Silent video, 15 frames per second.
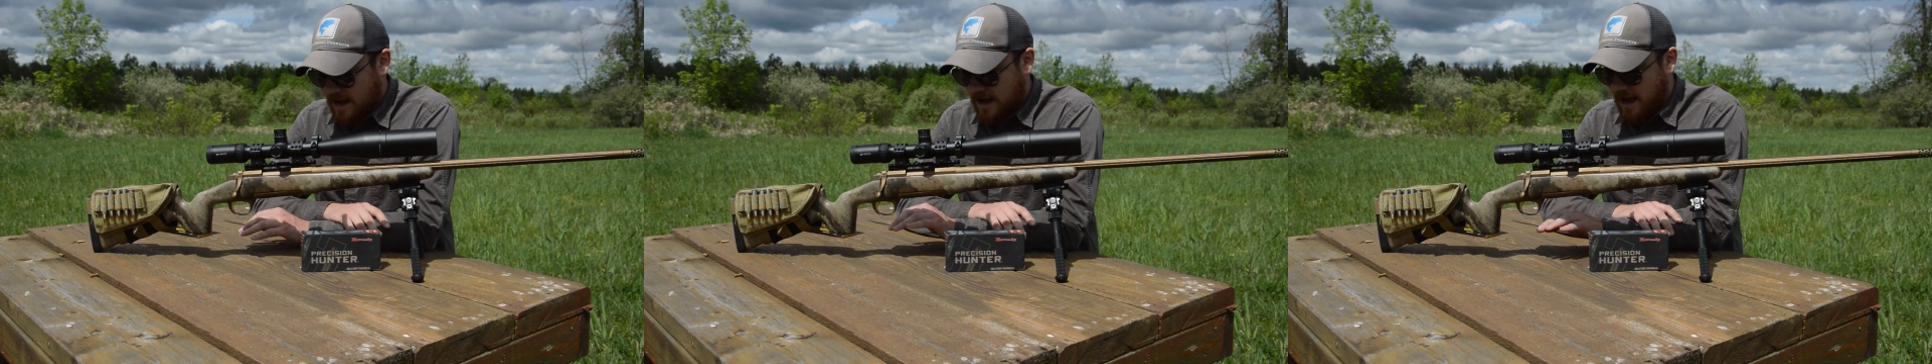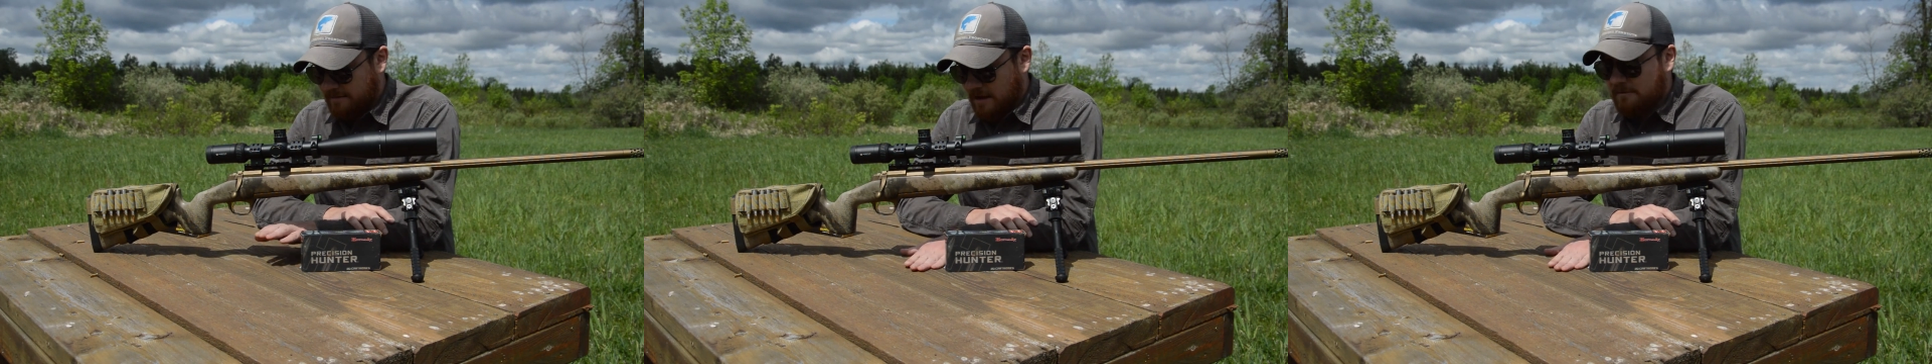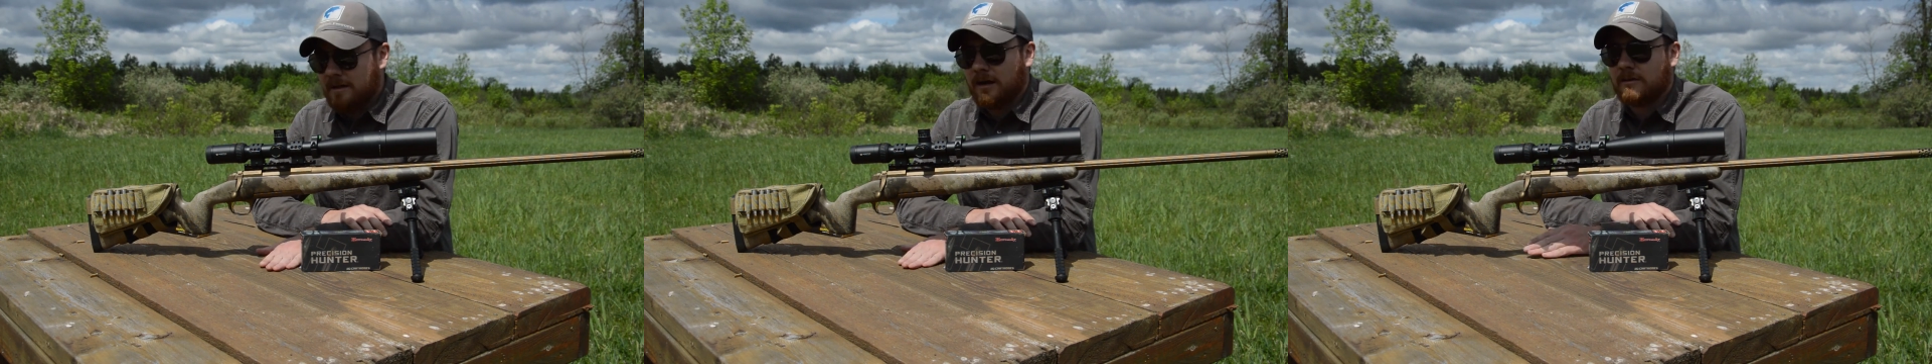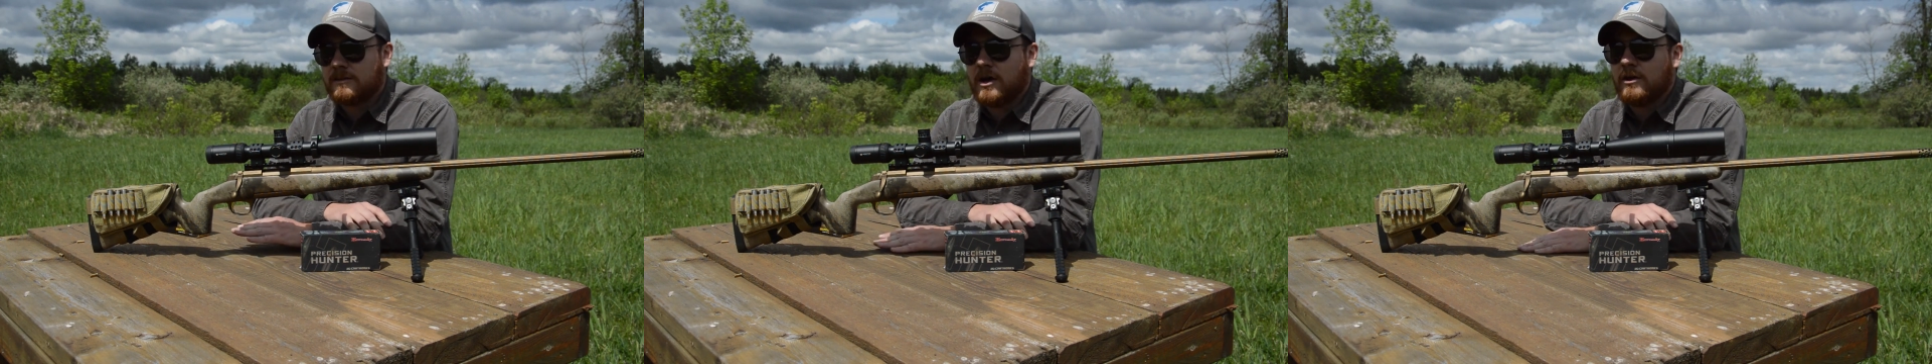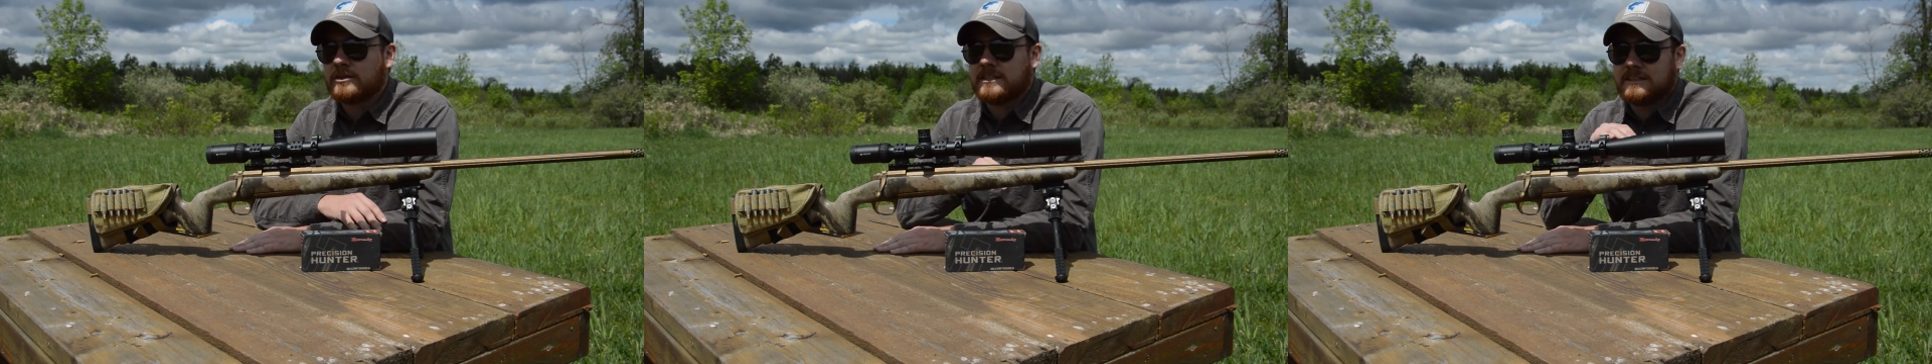I've held
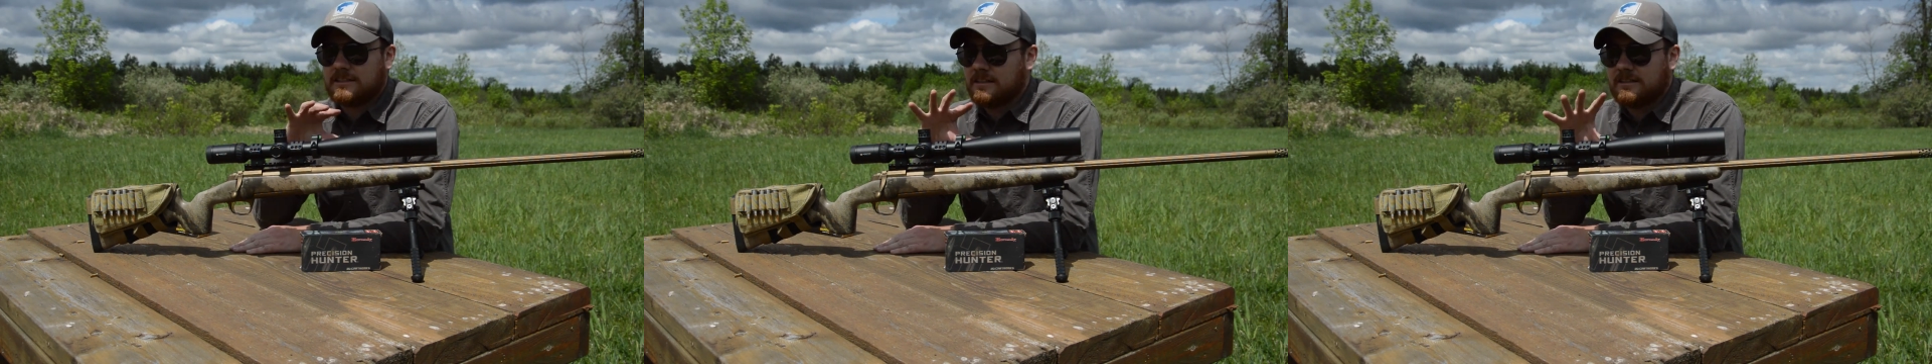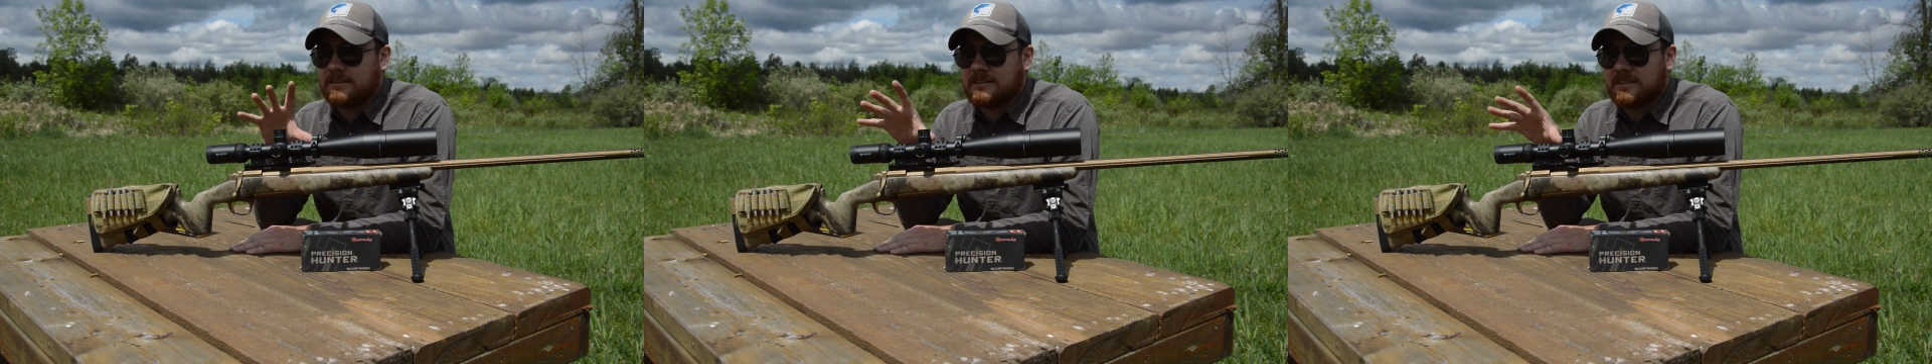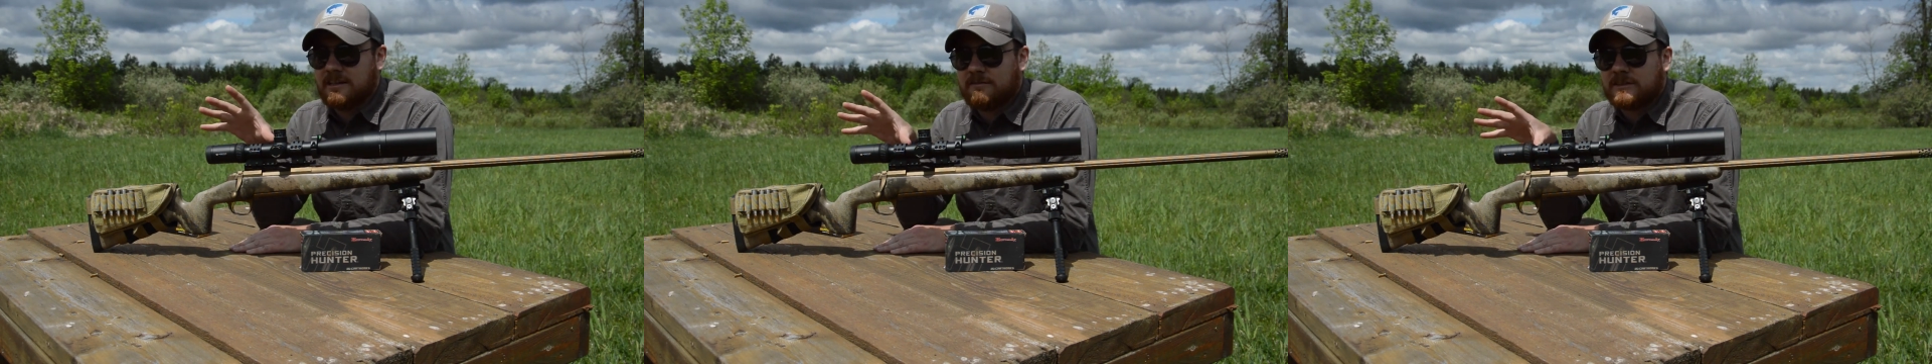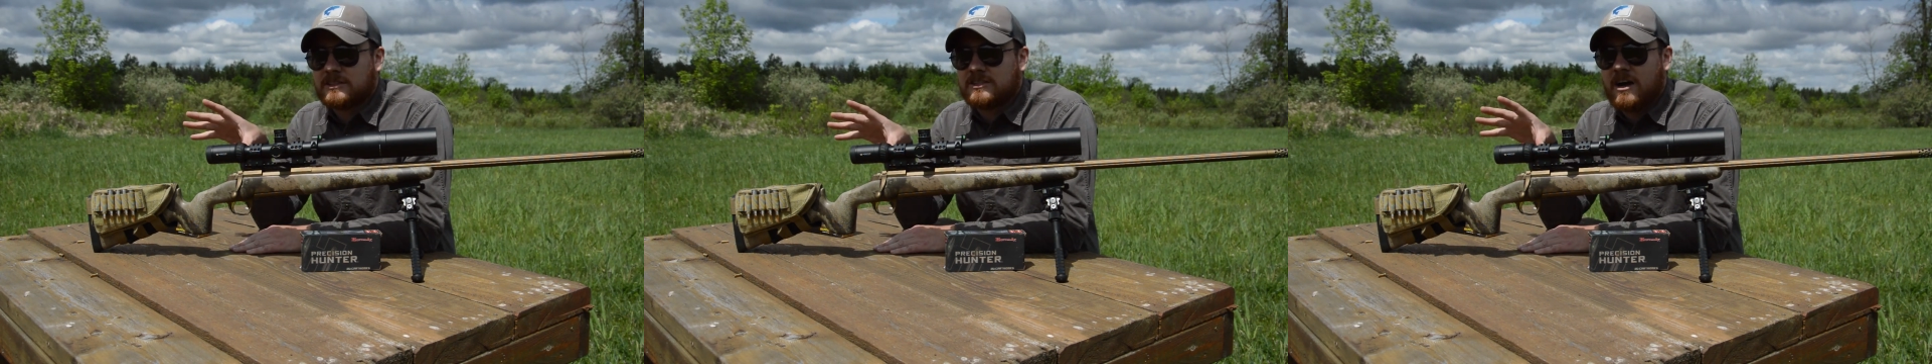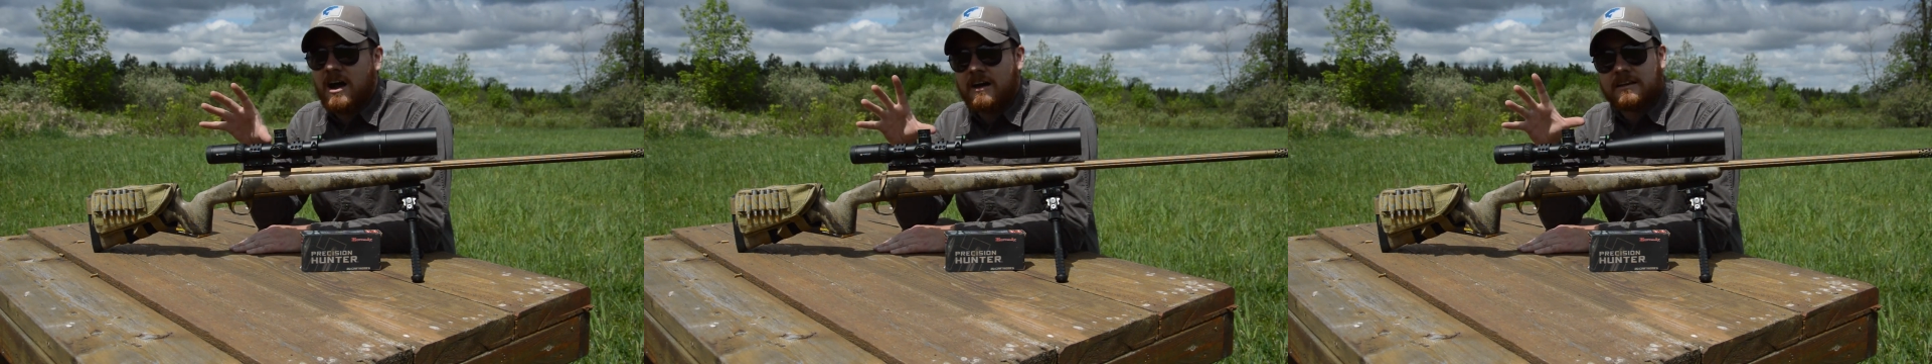those. It's a different
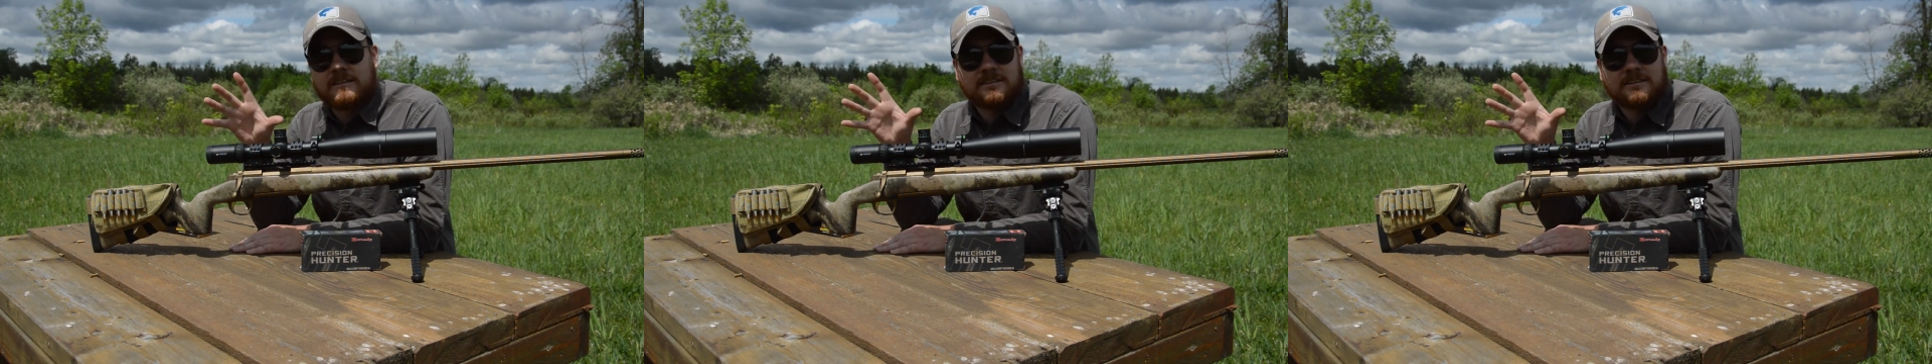stock.